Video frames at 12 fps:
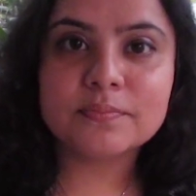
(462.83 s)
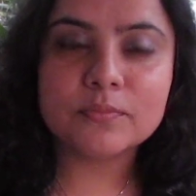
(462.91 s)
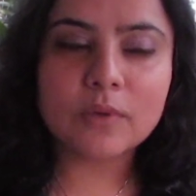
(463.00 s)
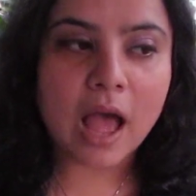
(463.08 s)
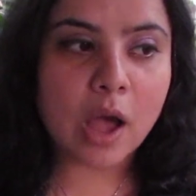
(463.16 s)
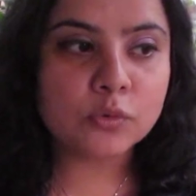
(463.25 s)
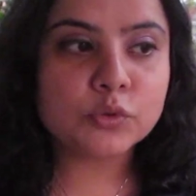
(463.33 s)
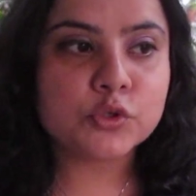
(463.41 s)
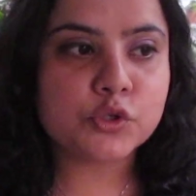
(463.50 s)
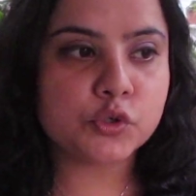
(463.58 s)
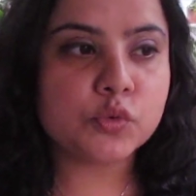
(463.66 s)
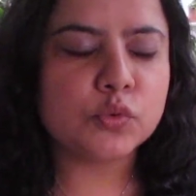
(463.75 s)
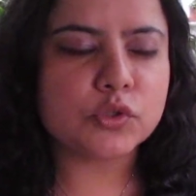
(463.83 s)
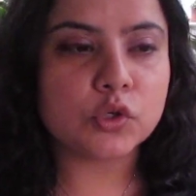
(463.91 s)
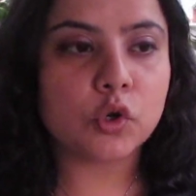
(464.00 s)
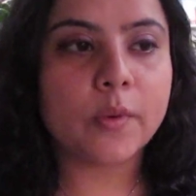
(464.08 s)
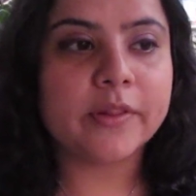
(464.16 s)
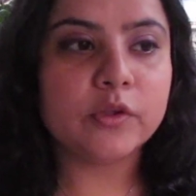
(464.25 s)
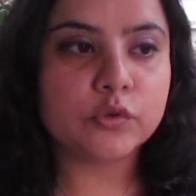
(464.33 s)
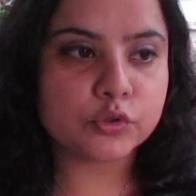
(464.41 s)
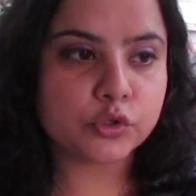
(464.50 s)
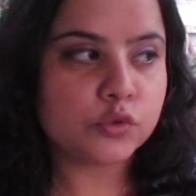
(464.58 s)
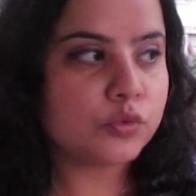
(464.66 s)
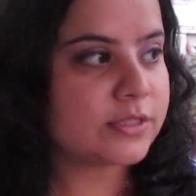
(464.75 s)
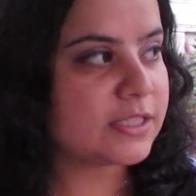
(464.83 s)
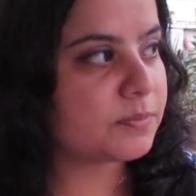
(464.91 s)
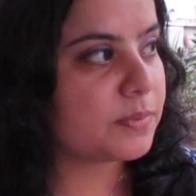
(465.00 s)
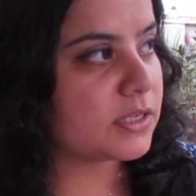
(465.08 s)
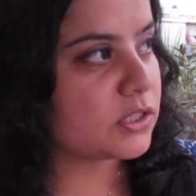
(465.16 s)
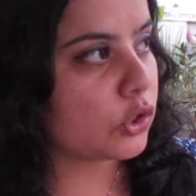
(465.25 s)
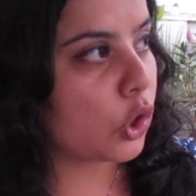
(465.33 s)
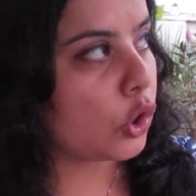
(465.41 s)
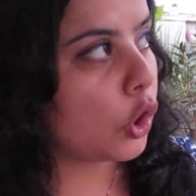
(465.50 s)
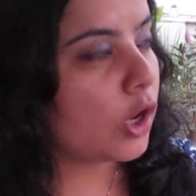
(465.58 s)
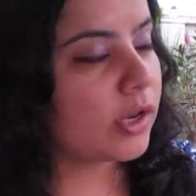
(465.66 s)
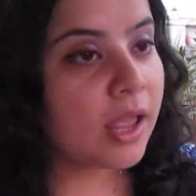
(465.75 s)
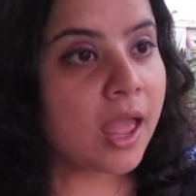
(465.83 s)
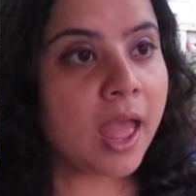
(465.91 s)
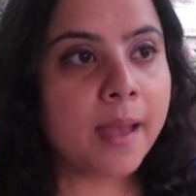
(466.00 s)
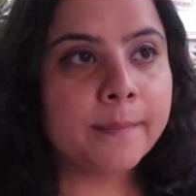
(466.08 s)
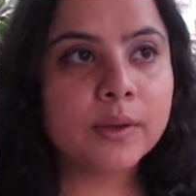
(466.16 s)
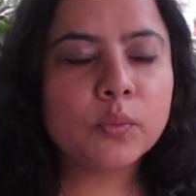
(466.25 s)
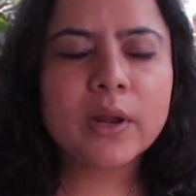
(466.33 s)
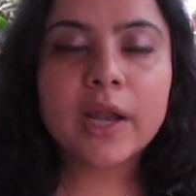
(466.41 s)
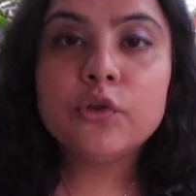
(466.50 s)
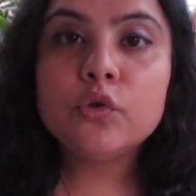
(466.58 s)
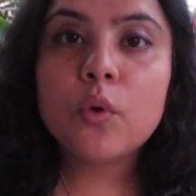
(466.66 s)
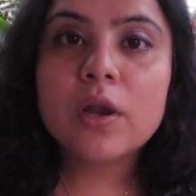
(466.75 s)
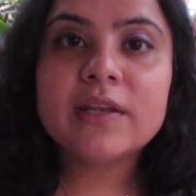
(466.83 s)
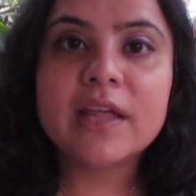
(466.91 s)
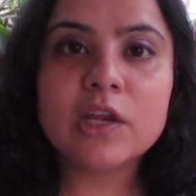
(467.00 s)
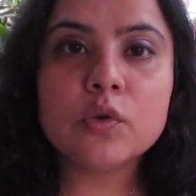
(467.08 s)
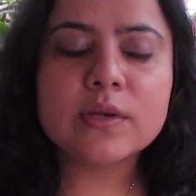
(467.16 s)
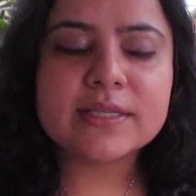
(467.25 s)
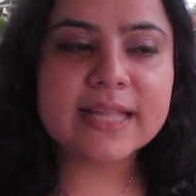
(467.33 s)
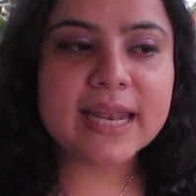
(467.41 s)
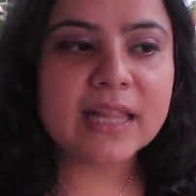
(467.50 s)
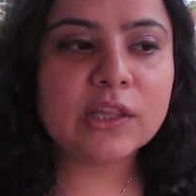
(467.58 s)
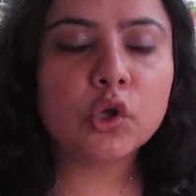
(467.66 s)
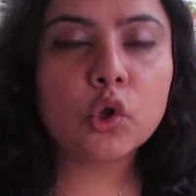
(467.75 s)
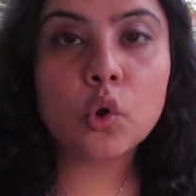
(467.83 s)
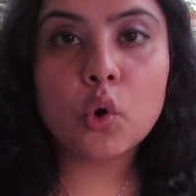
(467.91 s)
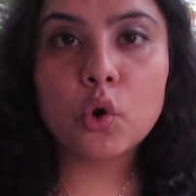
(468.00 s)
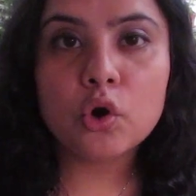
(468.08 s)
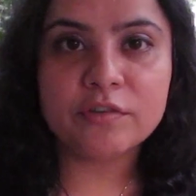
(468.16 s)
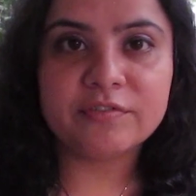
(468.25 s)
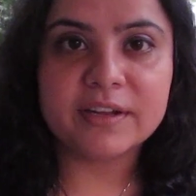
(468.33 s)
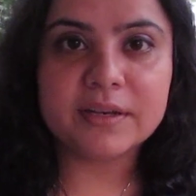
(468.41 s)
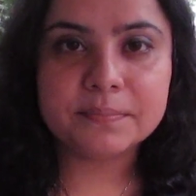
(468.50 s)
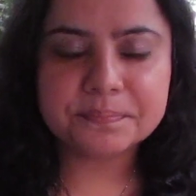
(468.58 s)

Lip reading: how to choose, whether you should choose this person or not. But what I do want to tell you is that at the core of it,